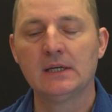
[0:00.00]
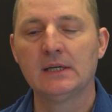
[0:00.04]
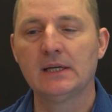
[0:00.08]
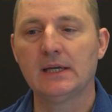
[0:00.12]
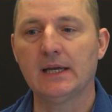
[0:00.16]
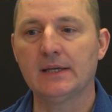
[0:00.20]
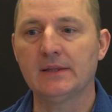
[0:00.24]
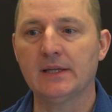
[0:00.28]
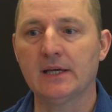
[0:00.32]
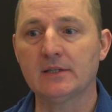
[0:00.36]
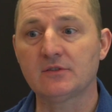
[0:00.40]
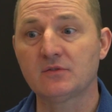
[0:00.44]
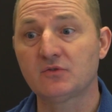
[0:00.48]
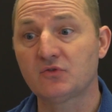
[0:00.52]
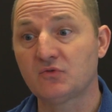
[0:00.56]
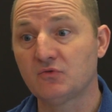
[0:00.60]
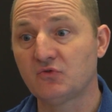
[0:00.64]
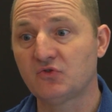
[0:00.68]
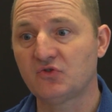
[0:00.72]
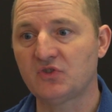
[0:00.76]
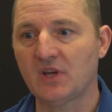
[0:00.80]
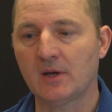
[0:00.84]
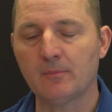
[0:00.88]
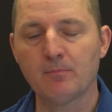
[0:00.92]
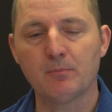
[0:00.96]
and that
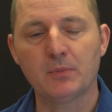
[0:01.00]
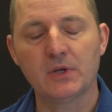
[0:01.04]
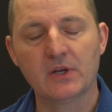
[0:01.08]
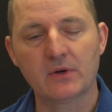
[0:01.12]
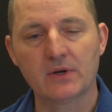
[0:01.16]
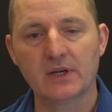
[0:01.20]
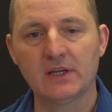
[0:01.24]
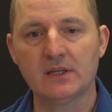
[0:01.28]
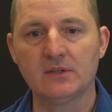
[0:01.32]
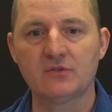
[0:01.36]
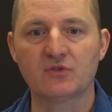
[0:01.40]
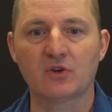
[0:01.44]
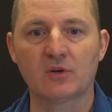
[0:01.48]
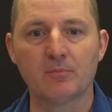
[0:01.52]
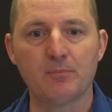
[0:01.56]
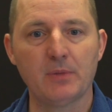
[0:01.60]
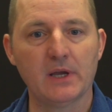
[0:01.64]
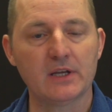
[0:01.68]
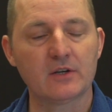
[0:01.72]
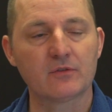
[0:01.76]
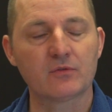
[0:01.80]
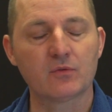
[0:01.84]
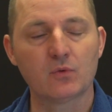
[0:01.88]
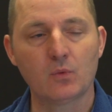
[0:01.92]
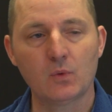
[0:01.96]
some periods are
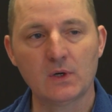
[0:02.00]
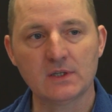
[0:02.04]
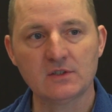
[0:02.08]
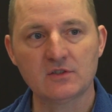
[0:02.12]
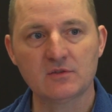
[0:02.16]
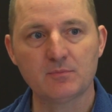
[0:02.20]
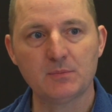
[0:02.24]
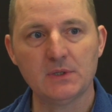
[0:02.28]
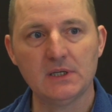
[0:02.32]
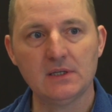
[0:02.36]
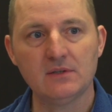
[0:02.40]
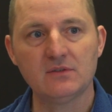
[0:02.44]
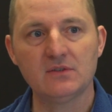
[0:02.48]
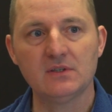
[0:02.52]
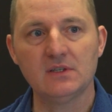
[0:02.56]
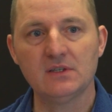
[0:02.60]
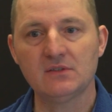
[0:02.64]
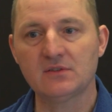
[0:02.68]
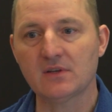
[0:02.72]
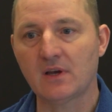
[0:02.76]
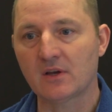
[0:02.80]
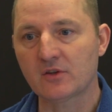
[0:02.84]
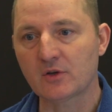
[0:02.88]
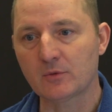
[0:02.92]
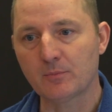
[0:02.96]
better for one
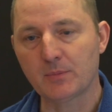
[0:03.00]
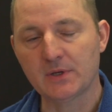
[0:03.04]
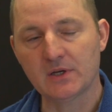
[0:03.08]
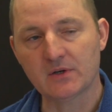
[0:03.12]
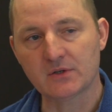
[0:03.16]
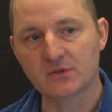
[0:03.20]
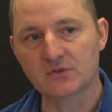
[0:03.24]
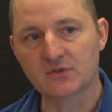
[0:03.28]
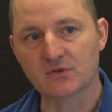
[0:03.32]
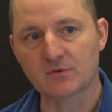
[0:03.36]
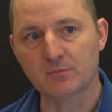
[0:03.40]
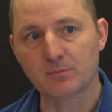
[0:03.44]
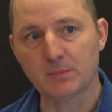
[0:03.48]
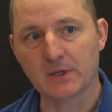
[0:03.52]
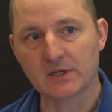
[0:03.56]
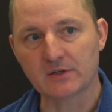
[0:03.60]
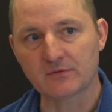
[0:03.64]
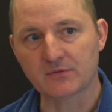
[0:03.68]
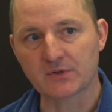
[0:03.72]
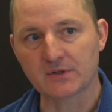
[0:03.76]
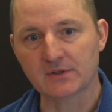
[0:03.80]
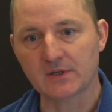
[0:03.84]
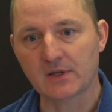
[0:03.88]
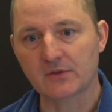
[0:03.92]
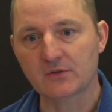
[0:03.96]
species, other periods are better
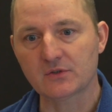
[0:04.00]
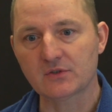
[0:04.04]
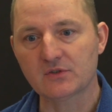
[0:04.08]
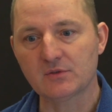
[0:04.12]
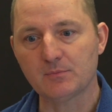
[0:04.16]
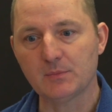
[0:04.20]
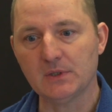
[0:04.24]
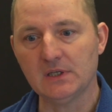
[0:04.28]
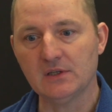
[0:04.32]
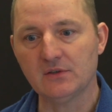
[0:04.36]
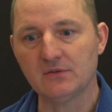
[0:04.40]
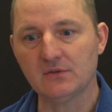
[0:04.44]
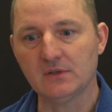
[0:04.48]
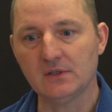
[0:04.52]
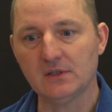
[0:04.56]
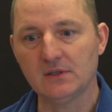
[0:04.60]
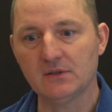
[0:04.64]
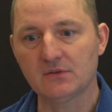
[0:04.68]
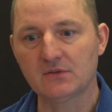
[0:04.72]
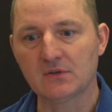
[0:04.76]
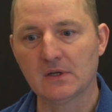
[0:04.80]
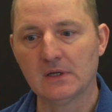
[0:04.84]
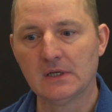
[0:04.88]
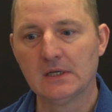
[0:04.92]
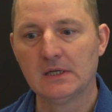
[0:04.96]
for another
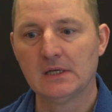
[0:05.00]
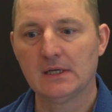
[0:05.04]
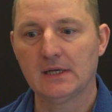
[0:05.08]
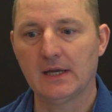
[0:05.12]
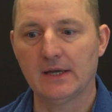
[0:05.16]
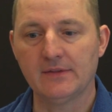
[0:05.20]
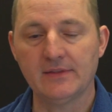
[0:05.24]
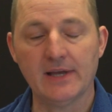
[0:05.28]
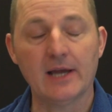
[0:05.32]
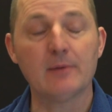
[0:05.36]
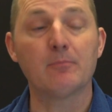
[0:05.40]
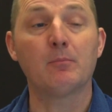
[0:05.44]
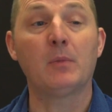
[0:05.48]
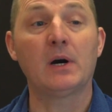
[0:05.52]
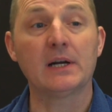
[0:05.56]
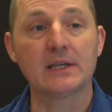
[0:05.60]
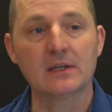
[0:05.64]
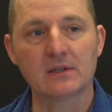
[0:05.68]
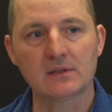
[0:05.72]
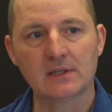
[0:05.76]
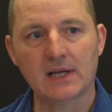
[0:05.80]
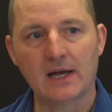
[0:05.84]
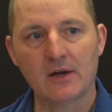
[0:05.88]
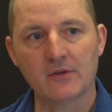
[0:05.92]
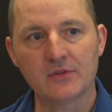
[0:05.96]
species, and that might
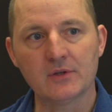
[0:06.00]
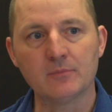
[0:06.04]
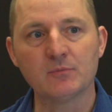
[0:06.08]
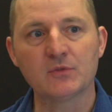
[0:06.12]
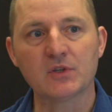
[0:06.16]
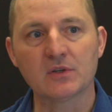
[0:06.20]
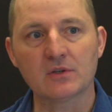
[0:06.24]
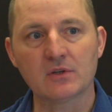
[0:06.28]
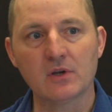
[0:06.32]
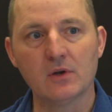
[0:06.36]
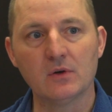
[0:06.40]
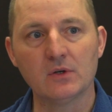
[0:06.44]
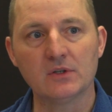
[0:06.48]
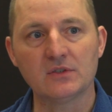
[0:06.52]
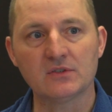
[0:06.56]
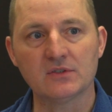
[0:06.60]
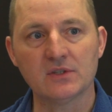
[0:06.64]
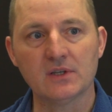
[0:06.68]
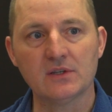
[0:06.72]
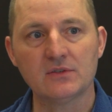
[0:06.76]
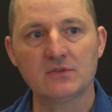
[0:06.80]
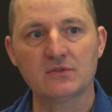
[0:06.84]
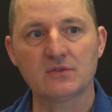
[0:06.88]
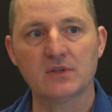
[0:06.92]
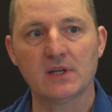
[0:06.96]
allow them to
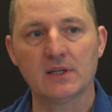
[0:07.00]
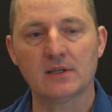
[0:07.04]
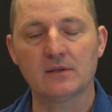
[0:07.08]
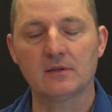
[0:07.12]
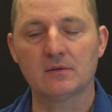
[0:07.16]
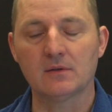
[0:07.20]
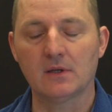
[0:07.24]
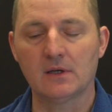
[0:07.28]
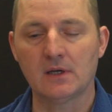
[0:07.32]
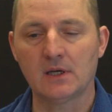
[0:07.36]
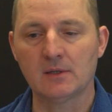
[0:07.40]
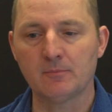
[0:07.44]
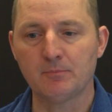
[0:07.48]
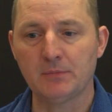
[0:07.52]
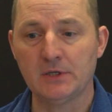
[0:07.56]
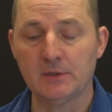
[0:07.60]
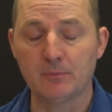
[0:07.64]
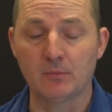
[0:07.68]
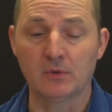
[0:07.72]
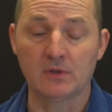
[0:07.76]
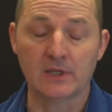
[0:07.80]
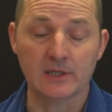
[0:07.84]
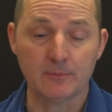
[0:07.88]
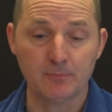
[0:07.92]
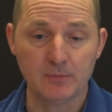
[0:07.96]
coexist. And
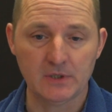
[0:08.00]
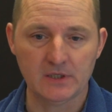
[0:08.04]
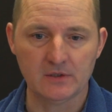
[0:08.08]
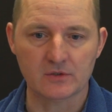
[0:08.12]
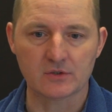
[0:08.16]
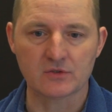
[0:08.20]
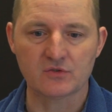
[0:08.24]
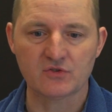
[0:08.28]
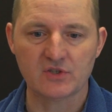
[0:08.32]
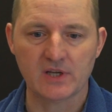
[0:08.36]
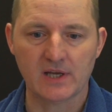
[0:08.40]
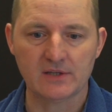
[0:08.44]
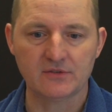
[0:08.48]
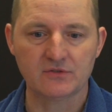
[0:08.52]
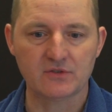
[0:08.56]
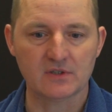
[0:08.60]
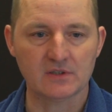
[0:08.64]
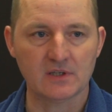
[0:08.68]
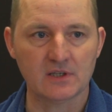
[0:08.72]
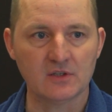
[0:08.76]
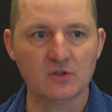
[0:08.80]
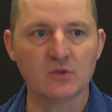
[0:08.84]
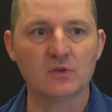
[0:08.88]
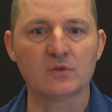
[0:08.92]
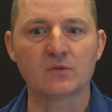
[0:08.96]
people like Peter Chesson
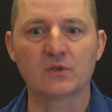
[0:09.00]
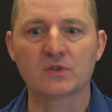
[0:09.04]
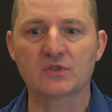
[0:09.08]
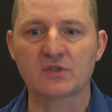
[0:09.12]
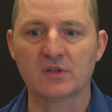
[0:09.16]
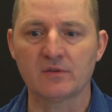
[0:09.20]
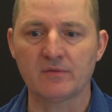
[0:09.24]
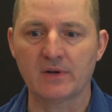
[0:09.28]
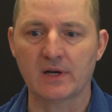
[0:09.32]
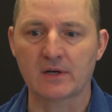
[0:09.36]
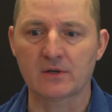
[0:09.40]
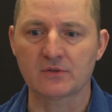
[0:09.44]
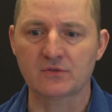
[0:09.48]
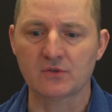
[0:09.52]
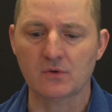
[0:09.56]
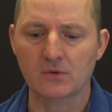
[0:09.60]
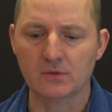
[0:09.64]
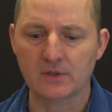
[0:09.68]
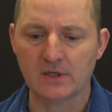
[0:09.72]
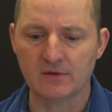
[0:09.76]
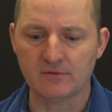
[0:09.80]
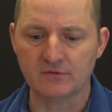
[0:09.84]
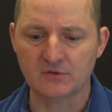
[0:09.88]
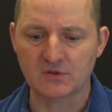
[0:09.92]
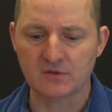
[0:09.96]
at University of
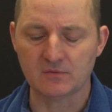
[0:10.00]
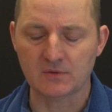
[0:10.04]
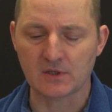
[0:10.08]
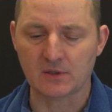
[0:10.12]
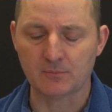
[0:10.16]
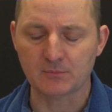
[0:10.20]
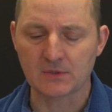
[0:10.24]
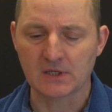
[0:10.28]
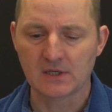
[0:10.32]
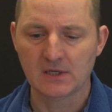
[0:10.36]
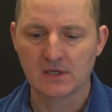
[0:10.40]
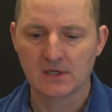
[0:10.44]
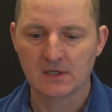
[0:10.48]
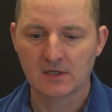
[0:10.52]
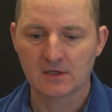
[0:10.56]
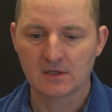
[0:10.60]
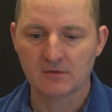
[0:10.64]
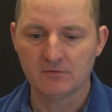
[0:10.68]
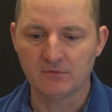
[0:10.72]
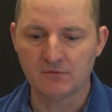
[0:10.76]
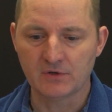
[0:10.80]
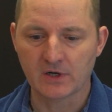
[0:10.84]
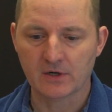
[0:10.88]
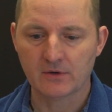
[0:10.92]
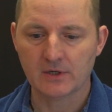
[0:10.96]
Arizona have developed
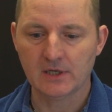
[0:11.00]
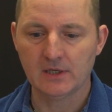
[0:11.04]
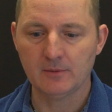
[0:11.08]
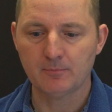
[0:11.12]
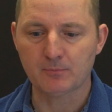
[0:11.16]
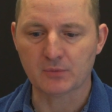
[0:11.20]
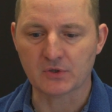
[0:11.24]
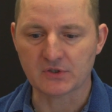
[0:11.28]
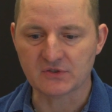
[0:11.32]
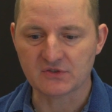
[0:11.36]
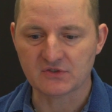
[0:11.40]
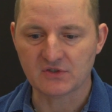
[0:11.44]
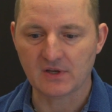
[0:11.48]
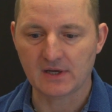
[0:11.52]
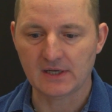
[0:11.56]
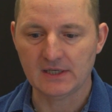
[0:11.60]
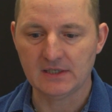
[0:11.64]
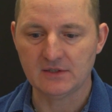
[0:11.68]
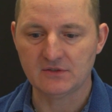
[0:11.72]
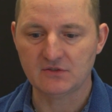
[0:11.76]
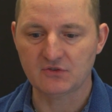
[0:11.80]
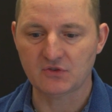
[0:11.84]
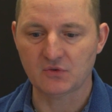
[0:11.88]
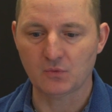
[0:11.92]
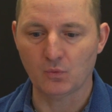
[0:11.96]
very
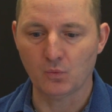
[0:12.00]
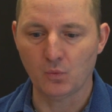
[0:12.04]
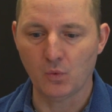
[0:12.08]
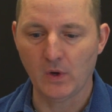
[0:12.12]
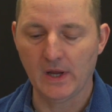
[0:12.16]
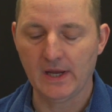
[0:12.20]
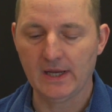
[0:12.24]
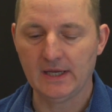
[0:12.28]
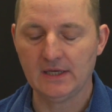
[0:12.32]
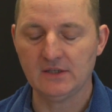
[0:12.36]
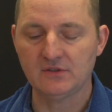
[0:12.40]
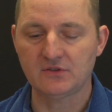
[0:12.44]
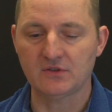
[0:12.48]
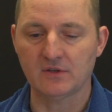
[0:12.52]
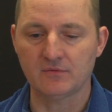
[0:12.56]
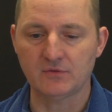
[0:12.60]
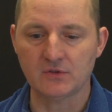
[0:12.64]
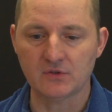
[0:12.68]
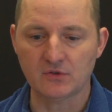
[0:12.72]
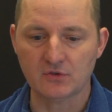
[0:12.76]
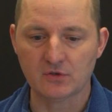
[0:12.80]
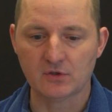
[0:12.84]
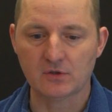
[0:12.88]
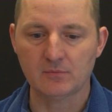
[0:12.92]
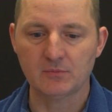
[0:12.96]
precise ways of
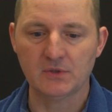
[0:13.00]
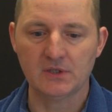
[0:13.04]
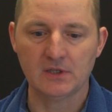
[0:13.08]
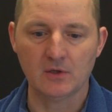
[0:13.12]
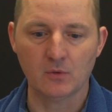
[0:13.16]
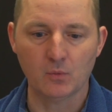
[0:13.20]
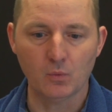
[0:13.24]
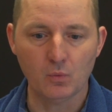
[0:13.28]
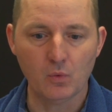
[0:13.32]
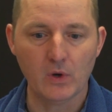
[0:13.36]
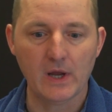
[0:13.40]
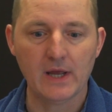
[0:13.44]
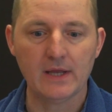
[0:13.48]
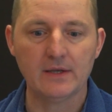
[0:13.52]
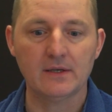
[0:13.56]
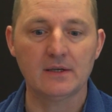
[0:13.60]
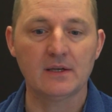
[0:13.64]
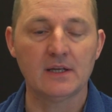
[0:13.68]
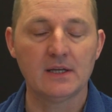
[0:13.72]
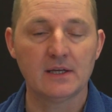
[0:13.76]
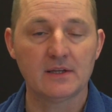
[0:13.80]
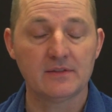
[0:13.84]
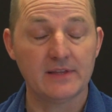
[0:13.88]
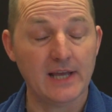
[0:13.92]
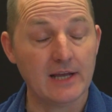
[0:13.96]
determining when
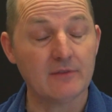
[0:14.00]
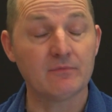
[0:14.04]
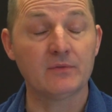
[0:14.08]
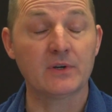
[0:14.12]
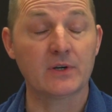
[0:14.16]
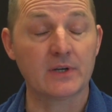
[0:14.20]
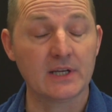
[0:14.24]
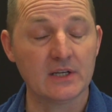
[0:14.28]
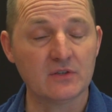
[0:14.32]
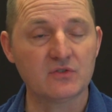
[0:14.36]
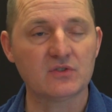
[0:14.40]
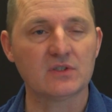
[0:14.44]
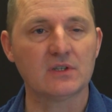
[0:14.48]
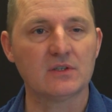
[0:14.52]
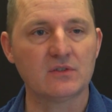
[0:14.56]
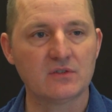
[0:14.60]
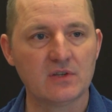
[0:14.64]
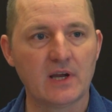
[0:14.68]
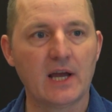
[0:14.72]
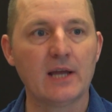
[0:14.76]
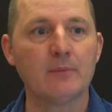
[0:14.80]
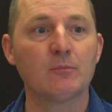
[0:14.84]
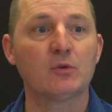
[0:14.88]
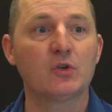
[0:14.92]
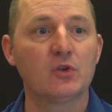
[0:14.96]
that variation in
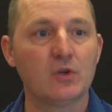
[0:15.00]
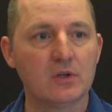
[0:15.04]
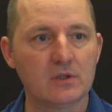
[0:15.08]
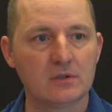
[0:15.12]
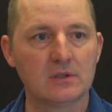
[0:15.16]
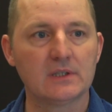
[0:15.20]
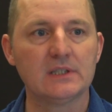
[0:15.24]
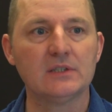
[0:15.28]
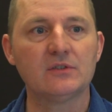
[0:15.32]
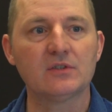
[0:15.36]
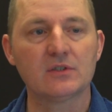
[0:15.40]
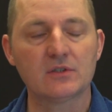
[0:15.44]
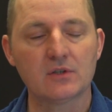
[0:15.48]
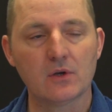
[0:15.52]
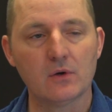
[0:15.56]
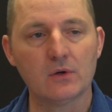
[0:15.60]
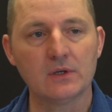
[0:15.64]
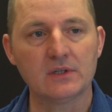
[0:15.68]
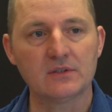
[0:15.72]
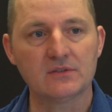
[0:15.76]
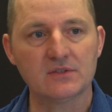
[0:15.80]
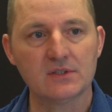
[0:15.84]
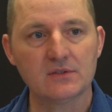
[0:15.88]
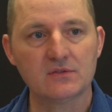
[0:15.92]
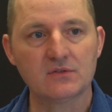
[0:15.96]
time could lead to
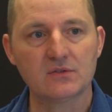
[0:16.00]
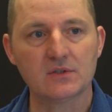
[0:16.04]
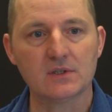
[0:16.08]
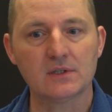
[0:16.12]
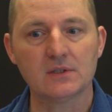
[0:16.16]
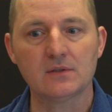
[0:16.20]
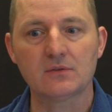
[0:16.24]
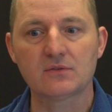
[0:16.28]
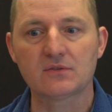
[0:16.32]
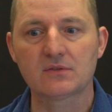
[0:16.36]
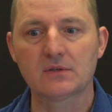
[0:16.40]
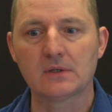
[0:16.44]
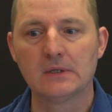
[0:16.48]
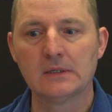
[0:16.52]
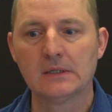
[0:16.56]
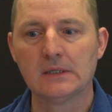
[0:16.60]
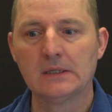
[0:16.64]
coexistence.